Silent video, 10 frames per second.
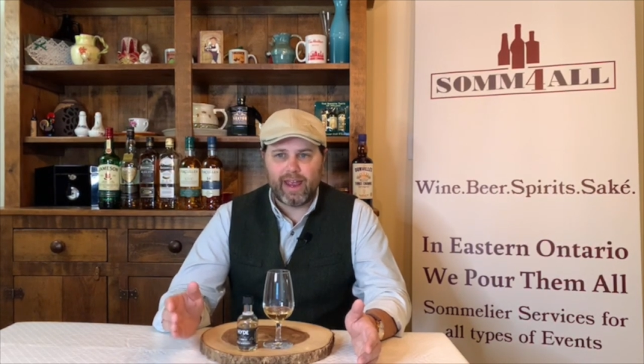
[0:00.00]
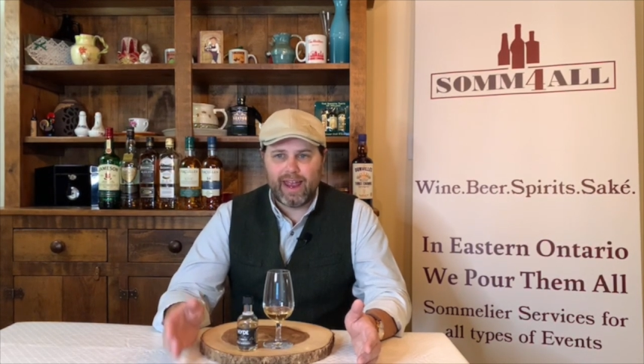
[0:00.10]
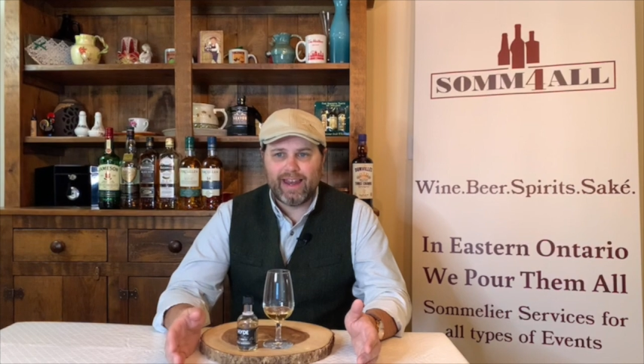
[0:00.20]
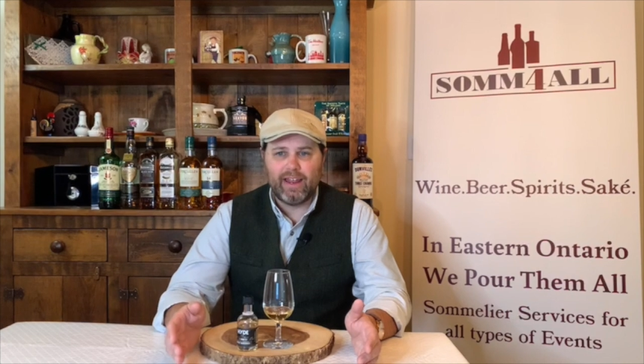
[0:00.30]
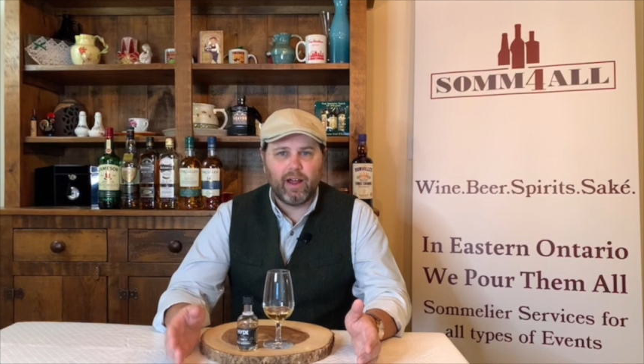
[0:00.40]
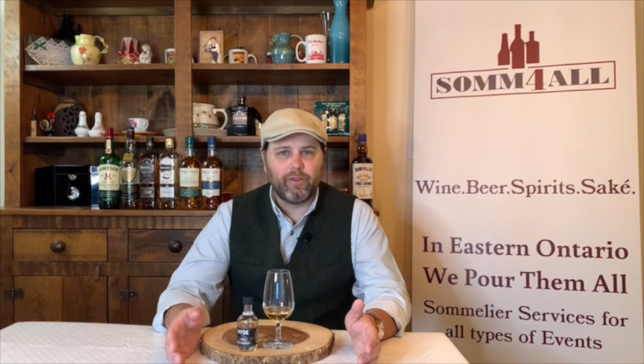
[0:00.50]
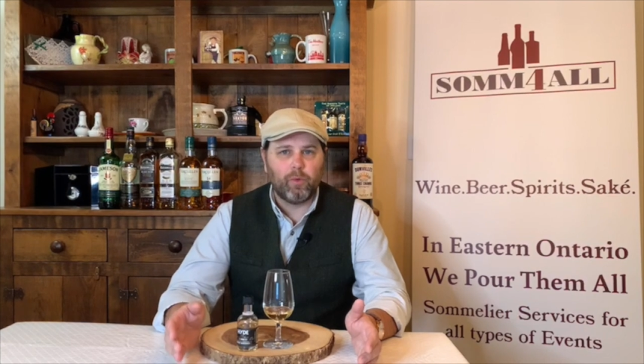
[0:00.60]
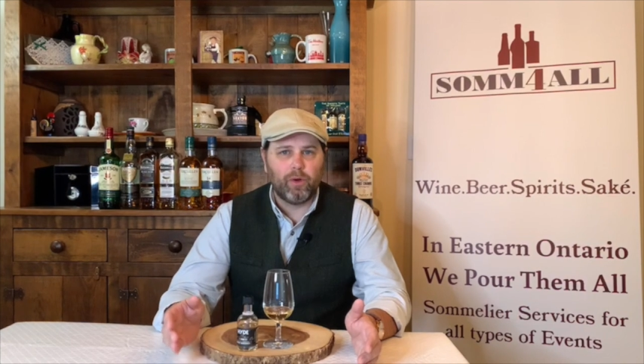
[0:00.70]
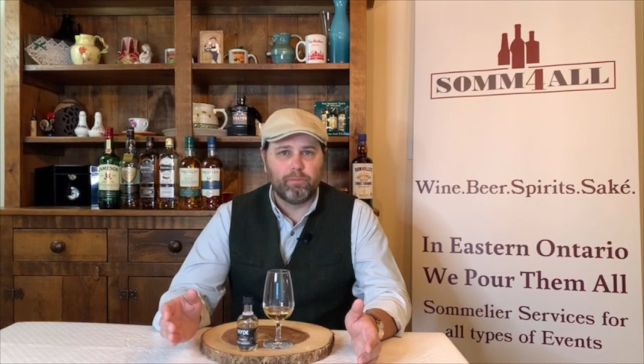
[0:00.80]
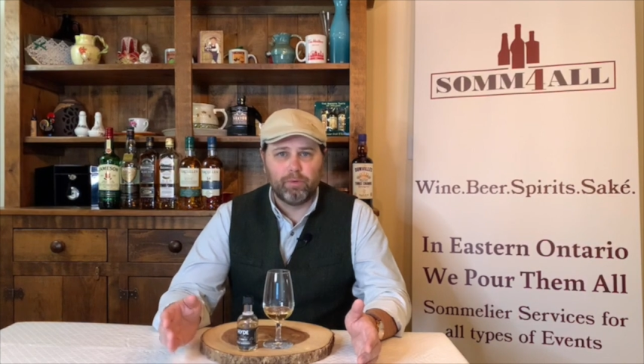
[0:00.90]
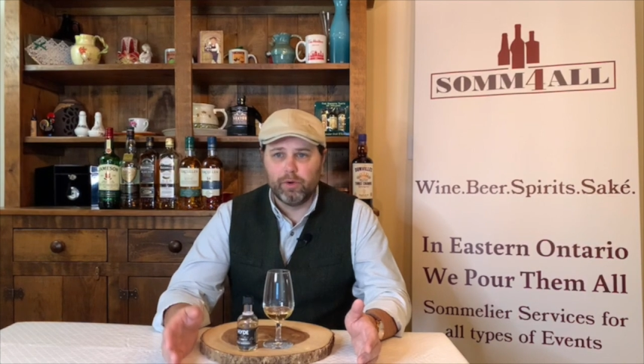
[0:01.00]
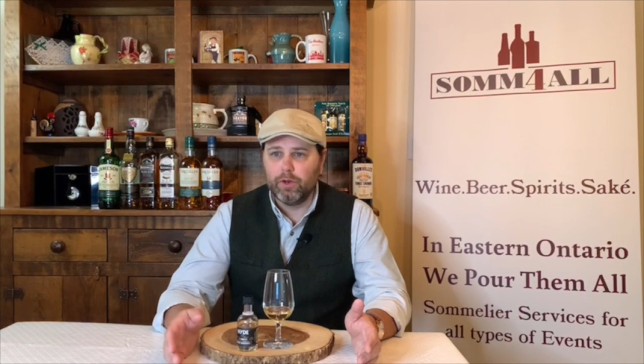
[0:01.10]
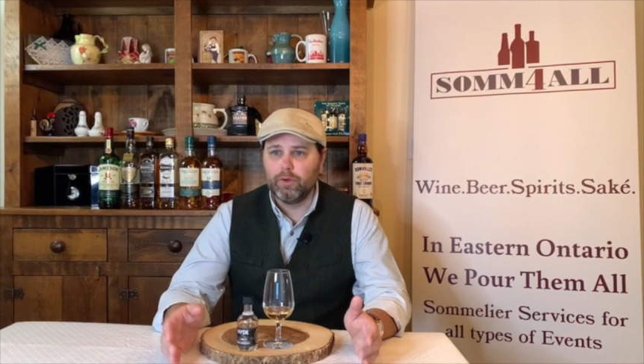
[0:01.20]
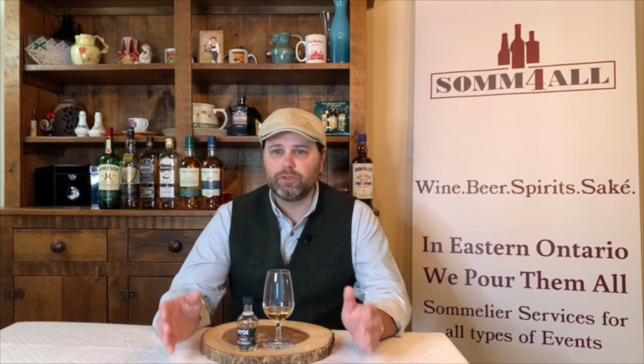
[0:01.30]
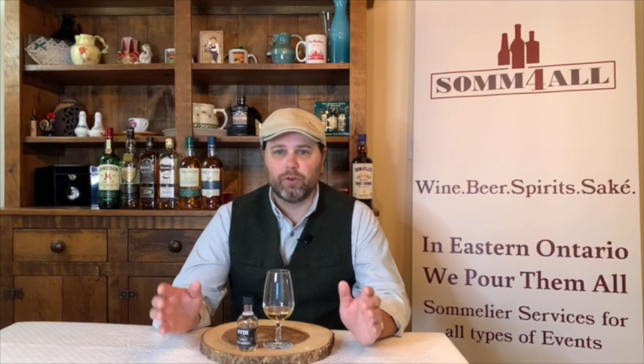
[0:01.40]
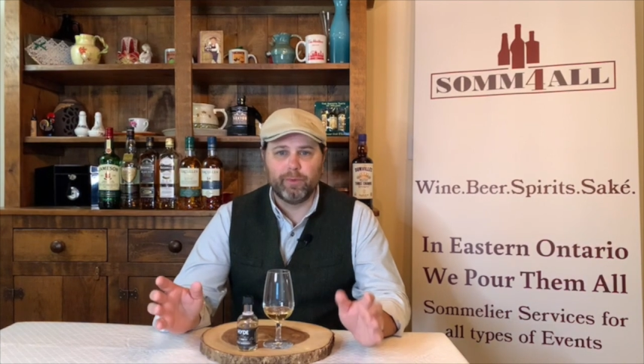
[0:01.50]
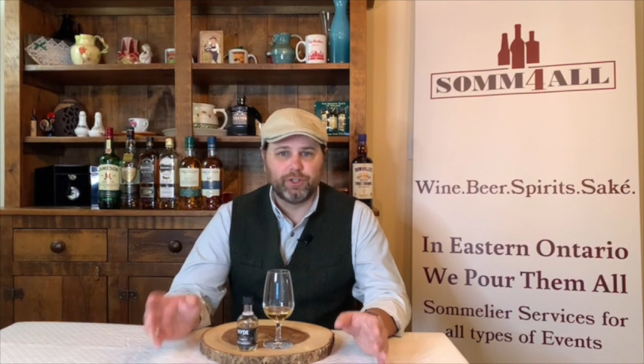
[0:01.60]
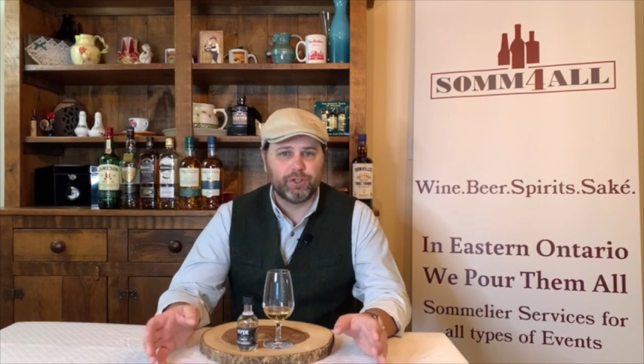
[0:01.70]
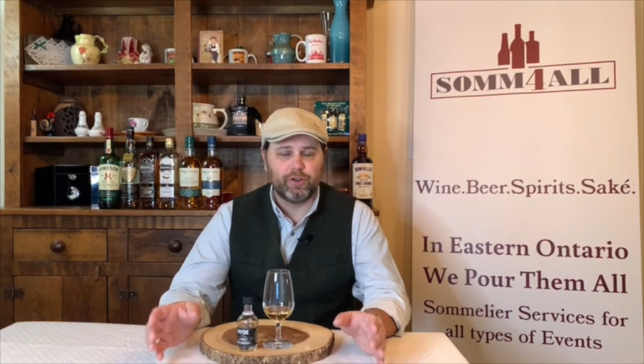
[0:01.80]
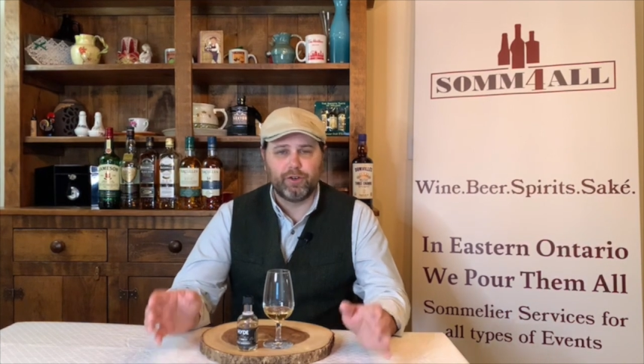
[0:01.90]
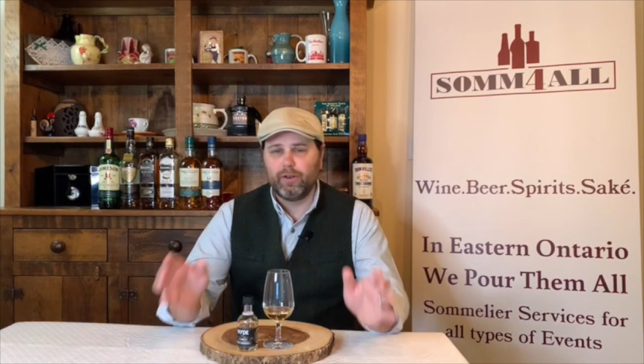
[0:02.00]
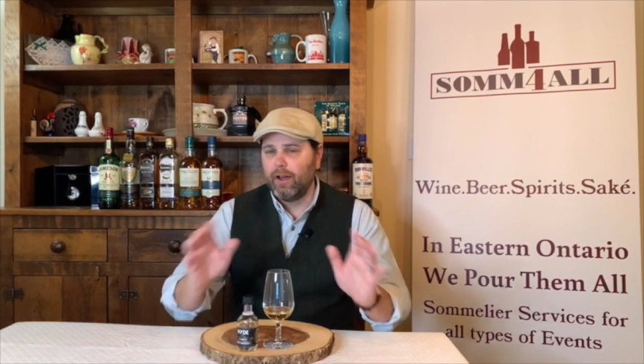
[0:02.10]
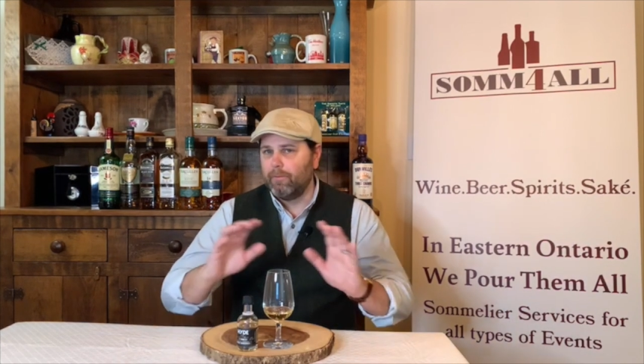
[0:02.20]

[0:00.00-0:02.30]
any other one produced or matured